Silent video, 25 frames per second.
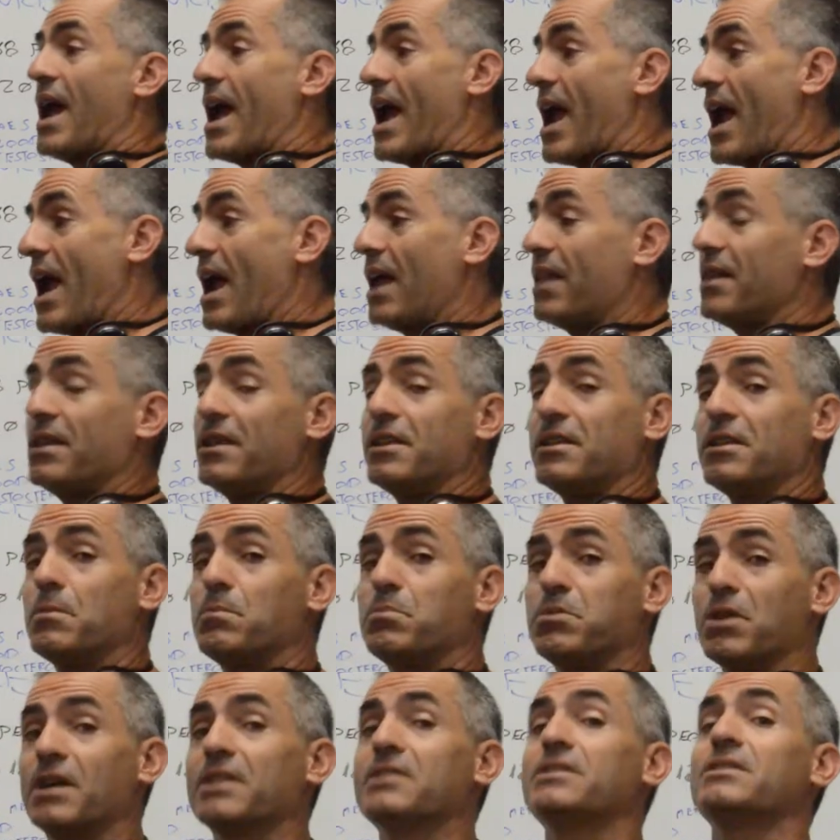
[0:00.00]
And then they
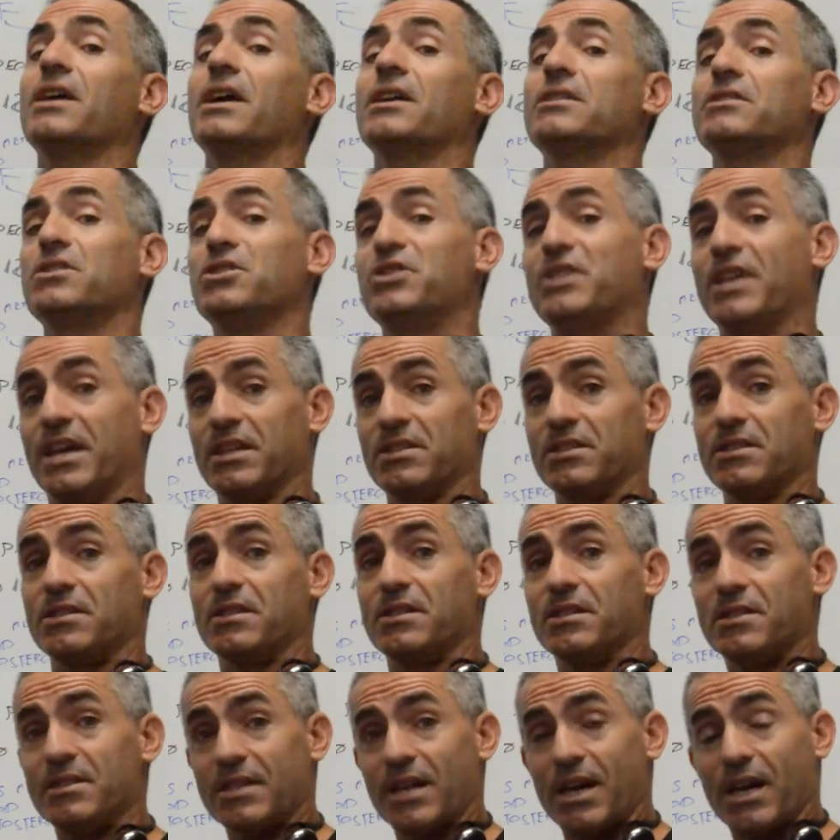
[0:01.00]
did blood tests to test
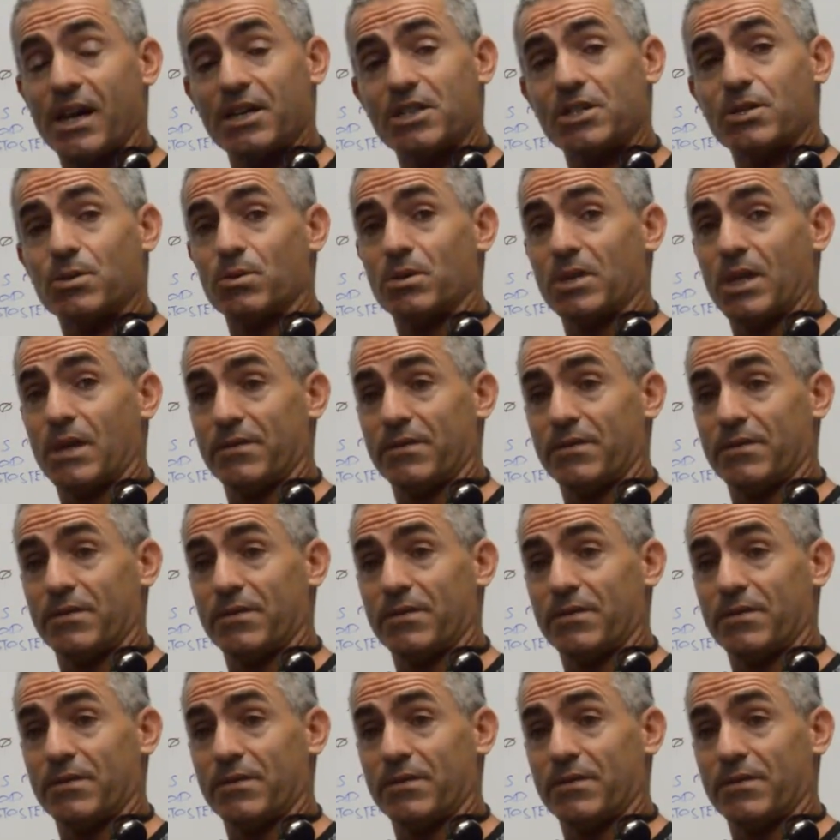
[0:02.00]
the testosterone